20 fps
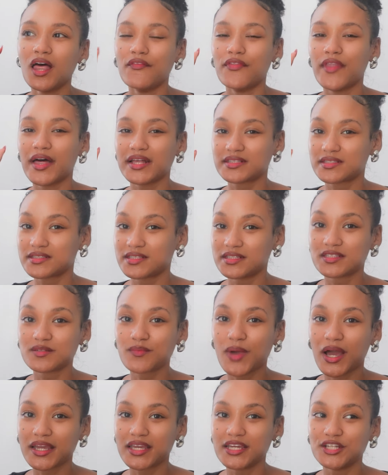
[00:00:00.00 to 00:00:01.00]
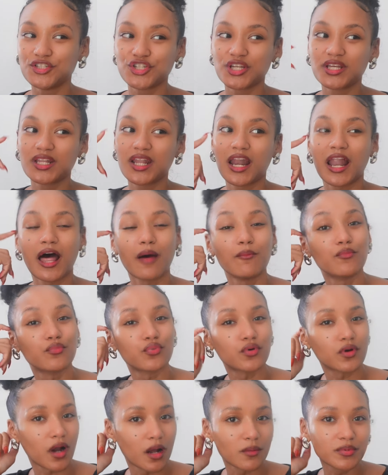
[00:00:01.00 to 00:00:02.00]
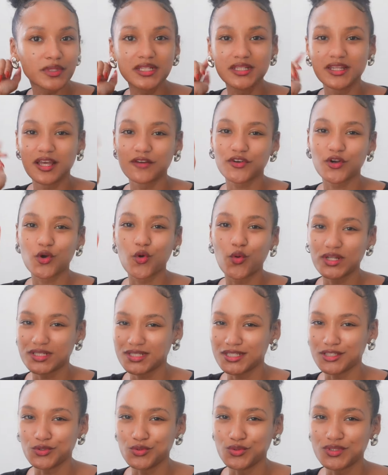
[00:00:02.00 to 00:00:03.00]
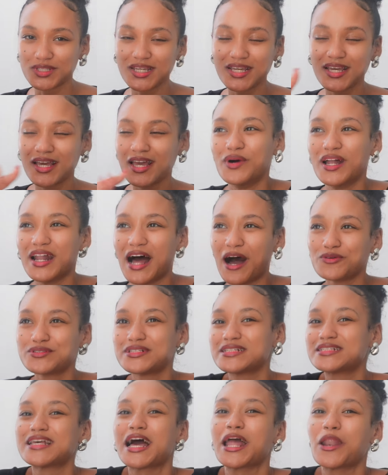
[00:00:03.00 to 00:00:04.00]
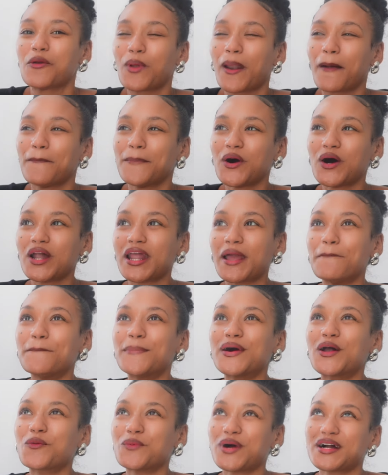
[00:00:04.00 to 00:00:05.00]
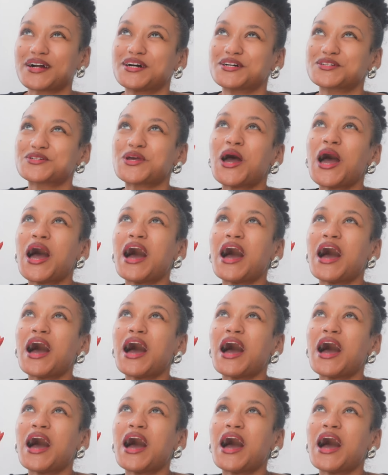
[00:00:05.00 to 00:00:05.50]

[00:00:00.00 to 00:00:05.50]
that sits in my kitchen and I'm probably never going to use it, but I was excited when I bought it. But oh my gosh,